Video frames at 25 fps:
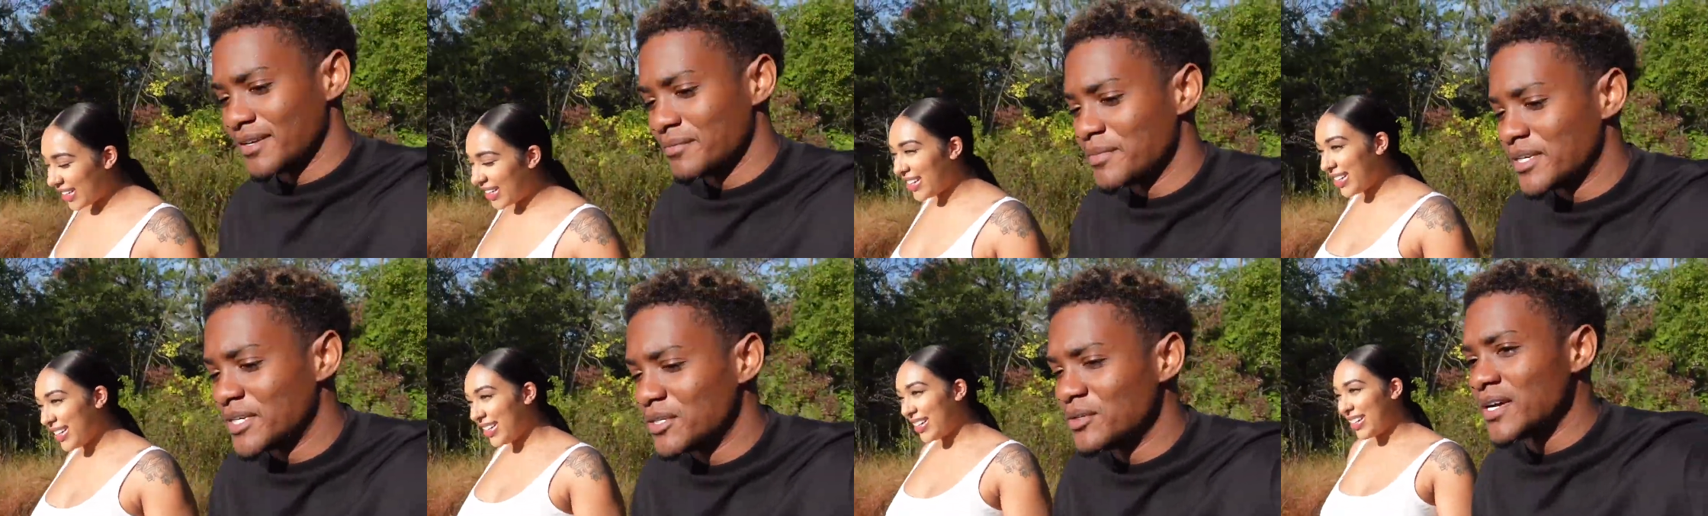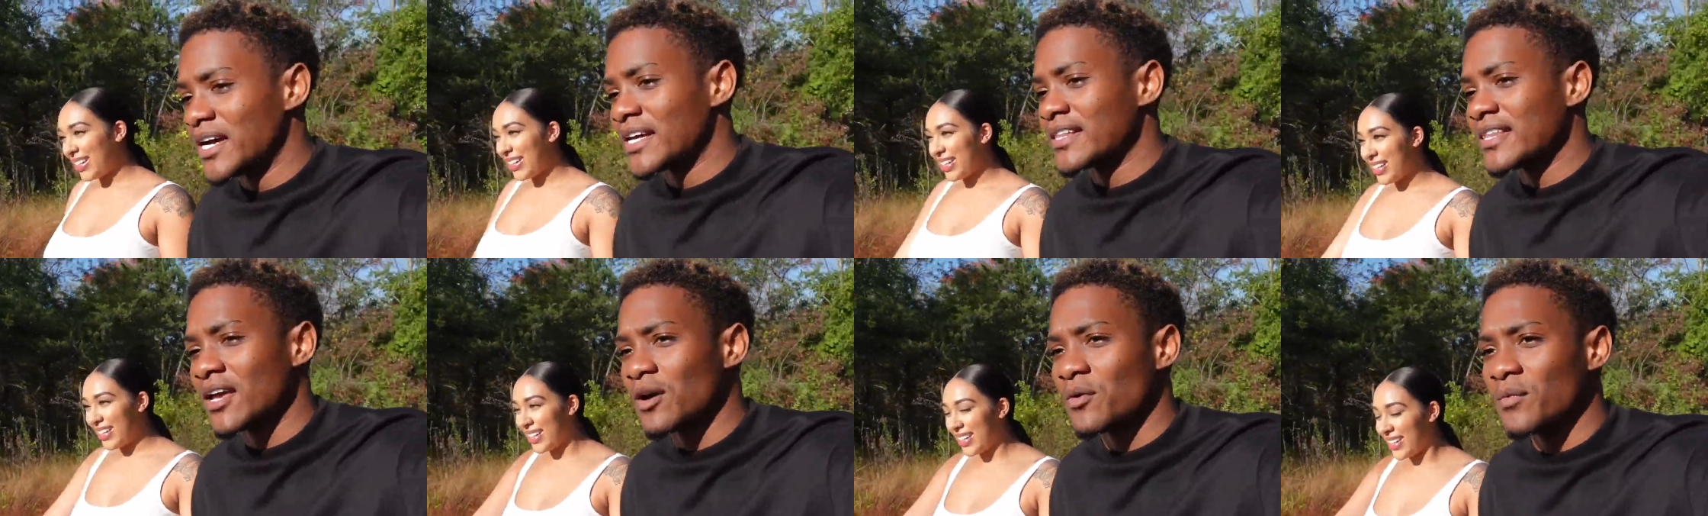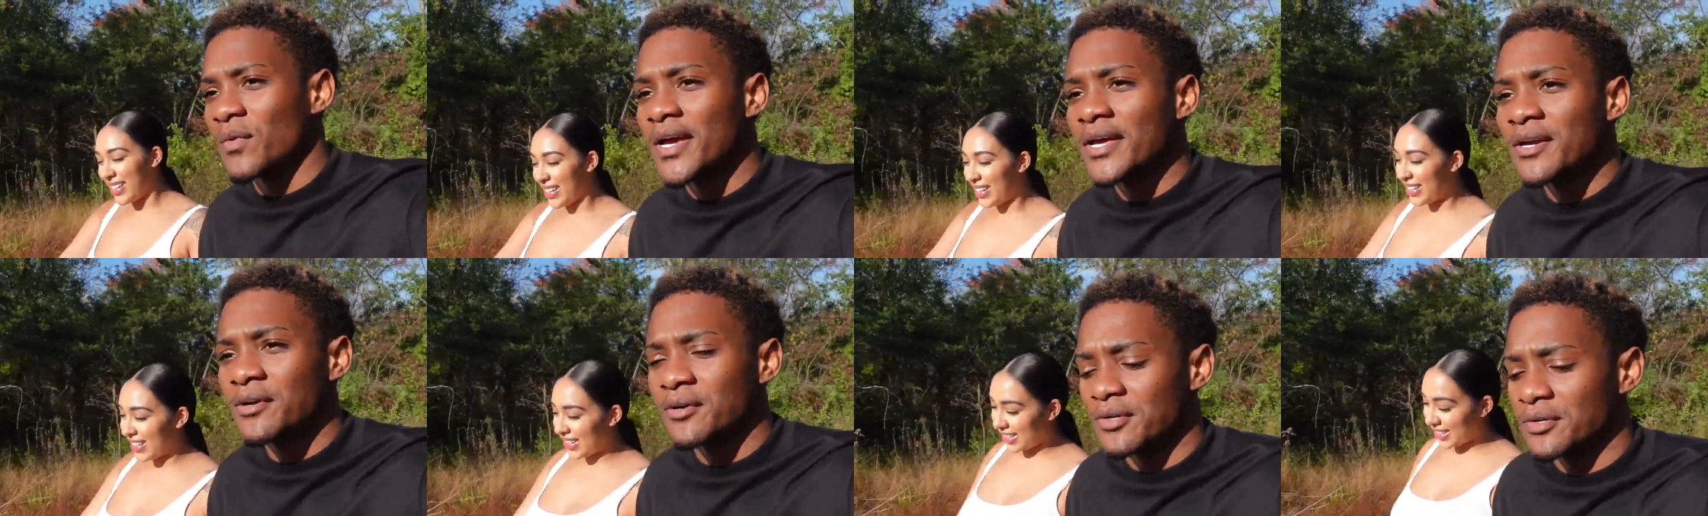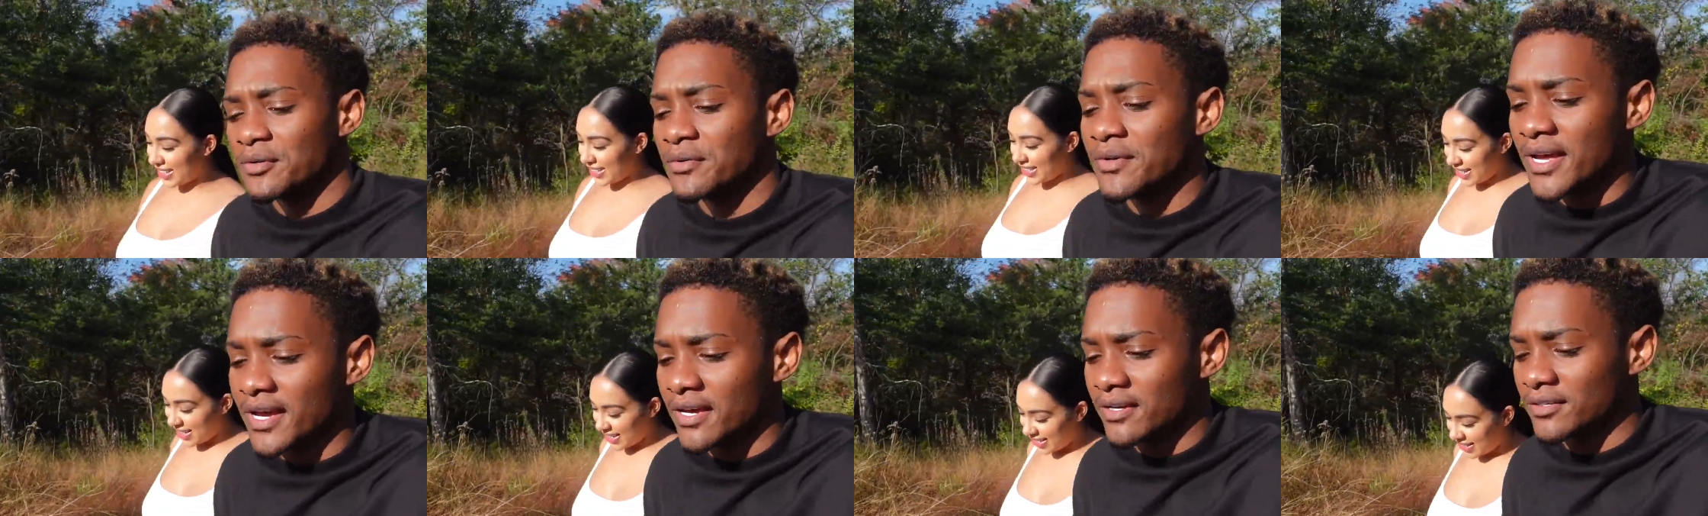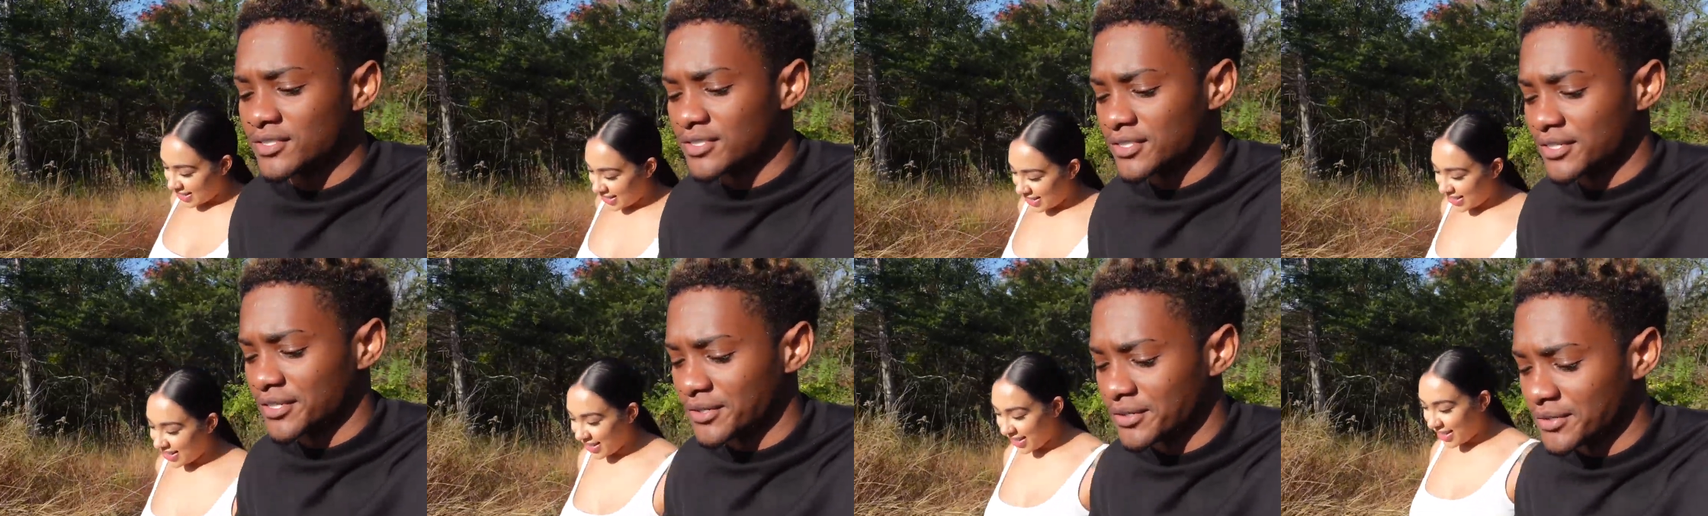Speaker 1: I mean, you got that weight on you now,
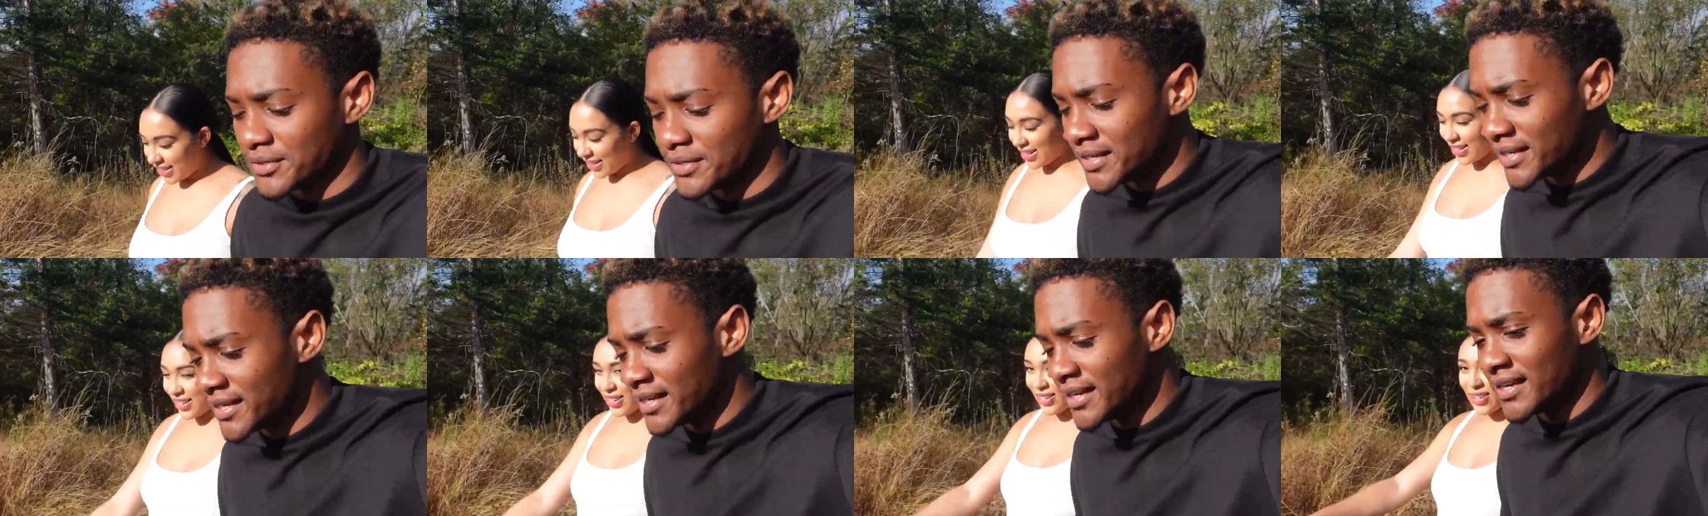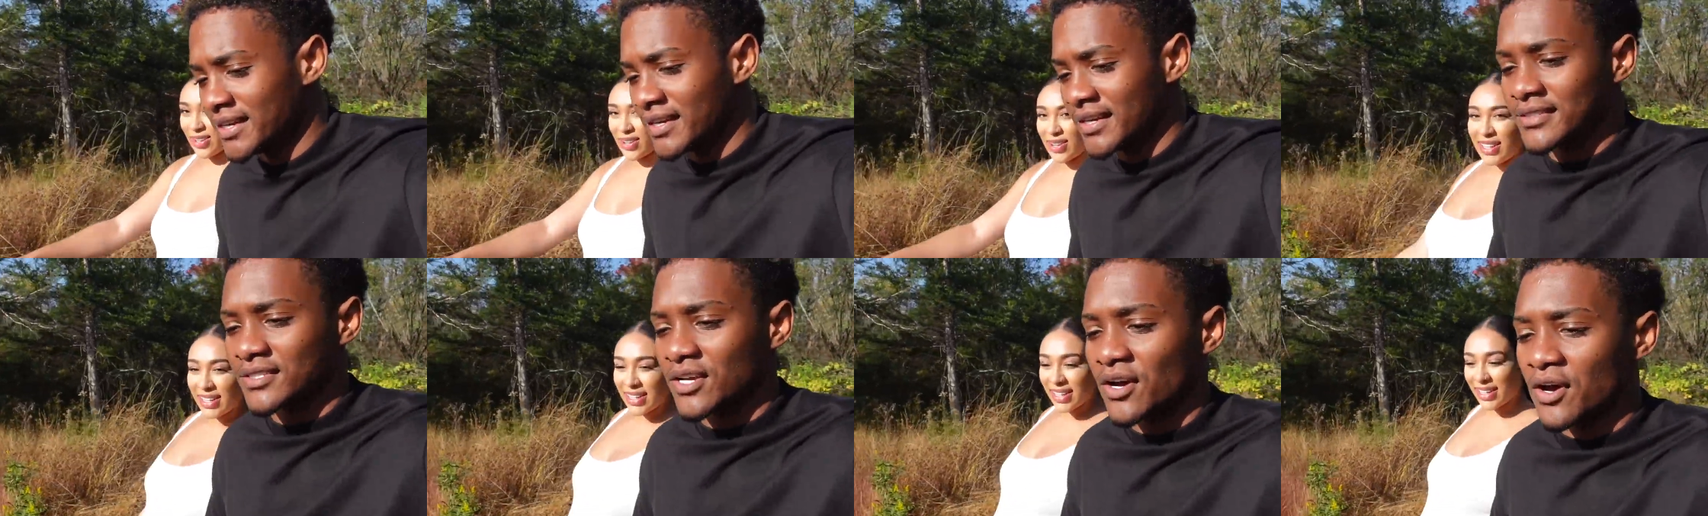so. I know. It's